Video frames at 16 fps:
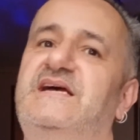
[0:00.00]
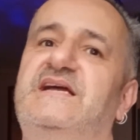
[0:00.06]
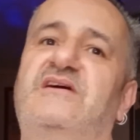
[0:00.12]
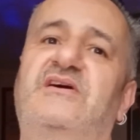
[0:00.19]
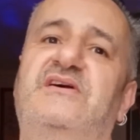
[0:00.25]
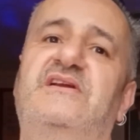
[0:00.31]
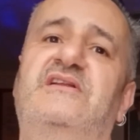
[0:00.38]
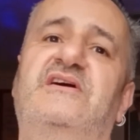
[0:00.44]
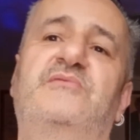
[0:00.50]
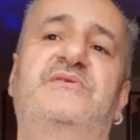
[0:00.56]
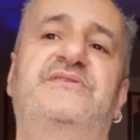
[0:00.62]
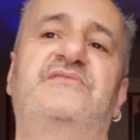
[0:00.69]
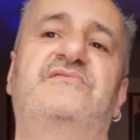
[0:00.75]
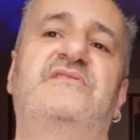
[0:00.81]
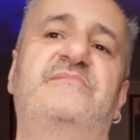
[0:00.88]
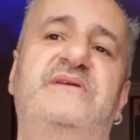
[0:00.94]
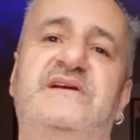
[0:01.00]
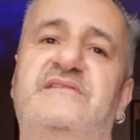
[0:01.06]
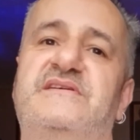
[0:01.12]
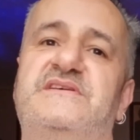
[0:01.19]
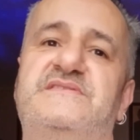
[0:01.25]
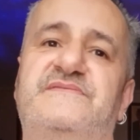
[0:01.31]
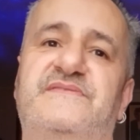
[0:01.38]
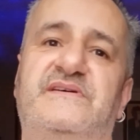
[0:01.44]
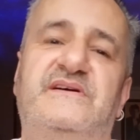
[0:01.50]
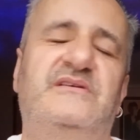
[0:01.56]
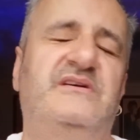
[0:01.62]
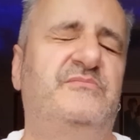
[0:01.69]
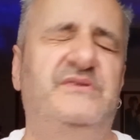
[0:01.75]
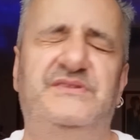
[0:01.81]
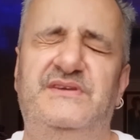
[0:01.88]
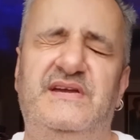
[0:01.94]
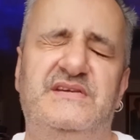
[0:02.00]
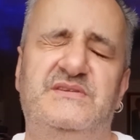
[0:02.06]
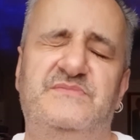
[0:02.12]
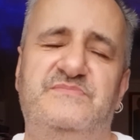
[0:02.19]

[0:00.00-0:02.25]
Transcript: kind of like with the Ramirez fight, with the